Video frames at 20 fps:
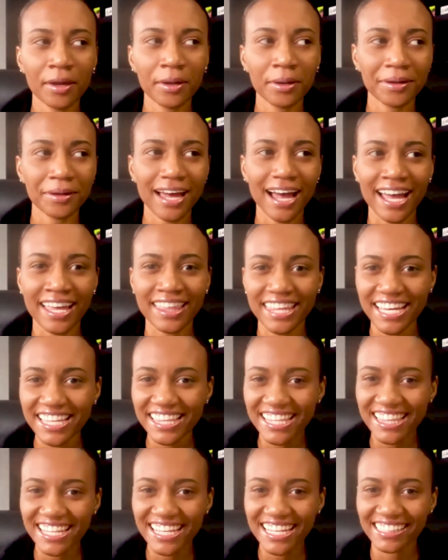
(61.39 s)
I think that
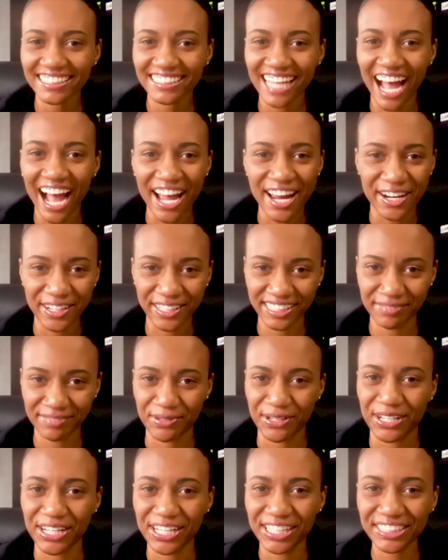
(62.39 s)
the entire
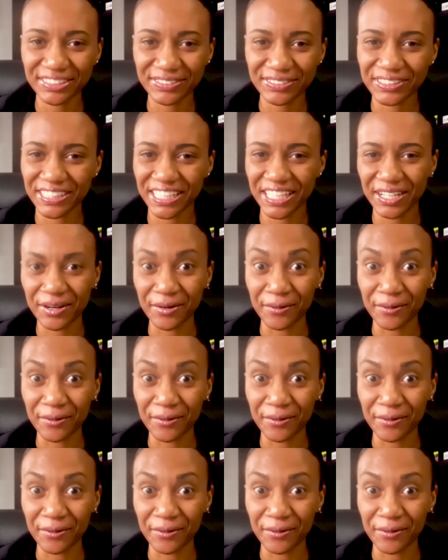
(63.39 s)
experience was like a